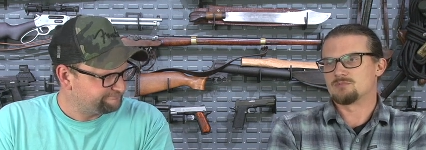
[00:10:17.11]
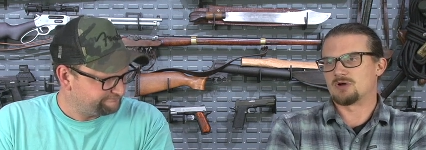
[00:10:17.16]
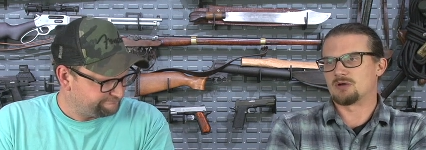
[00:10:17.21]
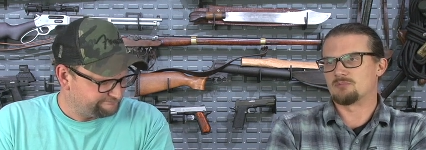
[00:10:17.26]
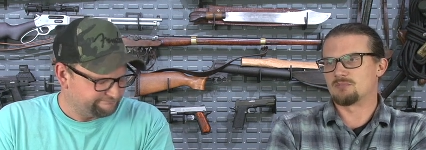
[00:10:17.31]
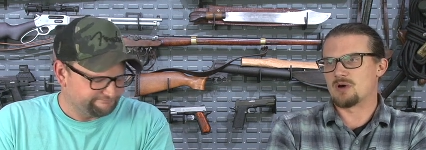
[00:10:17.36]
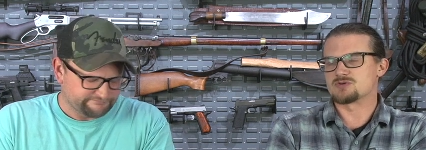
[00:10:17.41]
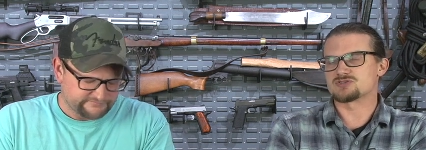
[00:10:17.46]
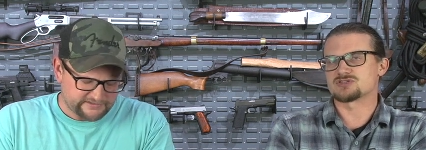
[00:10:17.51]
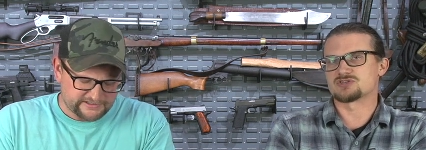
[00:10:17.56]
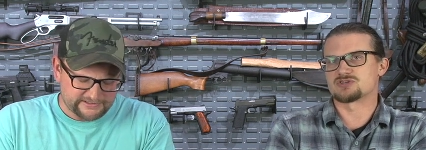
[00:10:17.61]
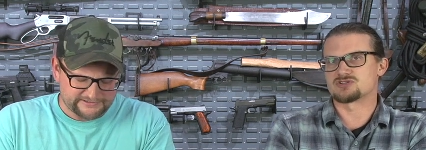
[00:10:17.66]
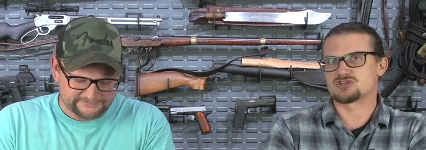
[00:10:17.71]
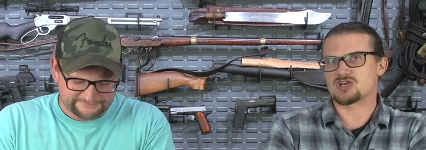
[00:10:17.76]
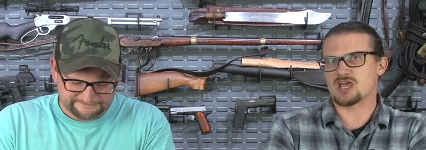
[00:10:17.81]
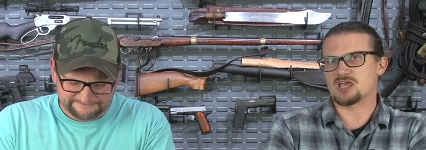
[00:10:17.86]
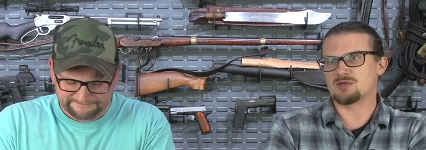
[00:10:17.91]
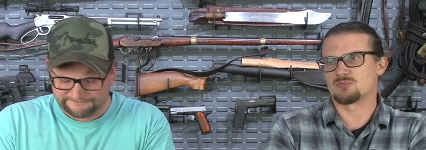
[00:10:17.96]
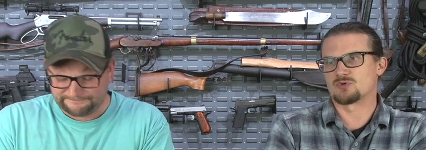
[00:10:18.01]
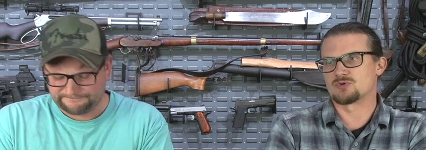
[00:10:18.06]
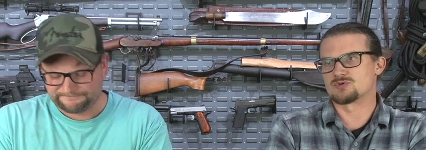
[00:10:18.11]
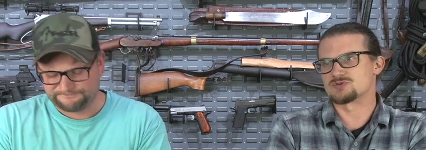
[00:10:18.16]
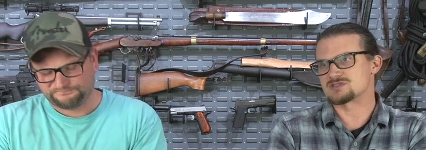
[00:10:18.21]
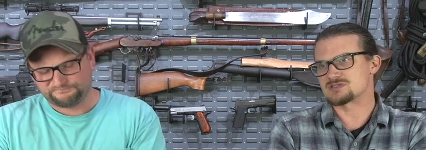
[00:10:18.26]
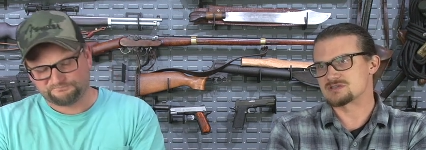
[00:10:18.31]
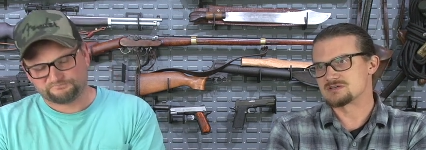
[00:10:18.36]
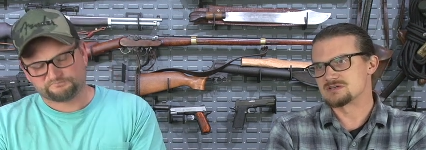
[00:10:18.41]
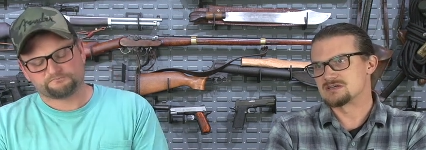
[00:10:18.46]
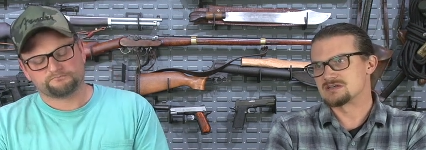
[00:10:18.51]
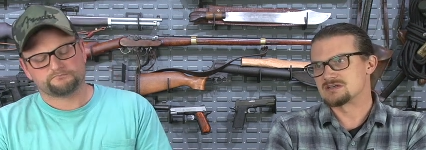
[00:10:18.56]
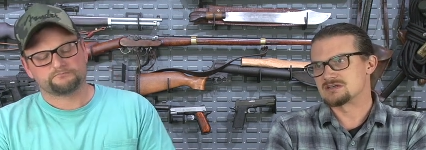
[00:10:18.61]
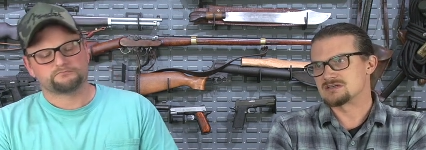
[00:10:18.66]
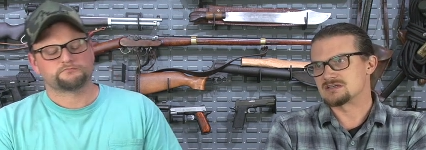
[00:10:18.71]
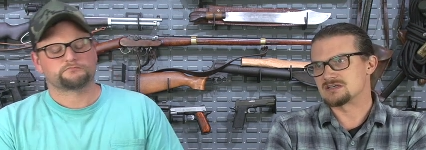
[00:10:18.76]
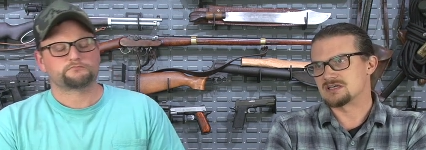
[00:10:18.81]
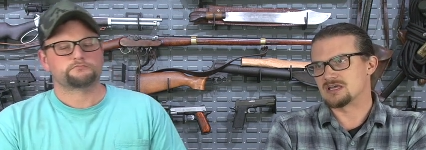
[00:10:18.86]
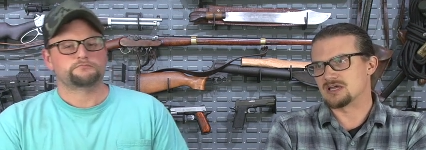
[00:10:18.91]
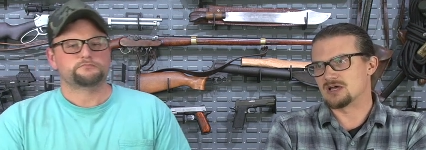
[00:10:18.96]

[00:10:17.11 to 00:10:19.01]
Speaker 1: But most yeah. of the chambers, you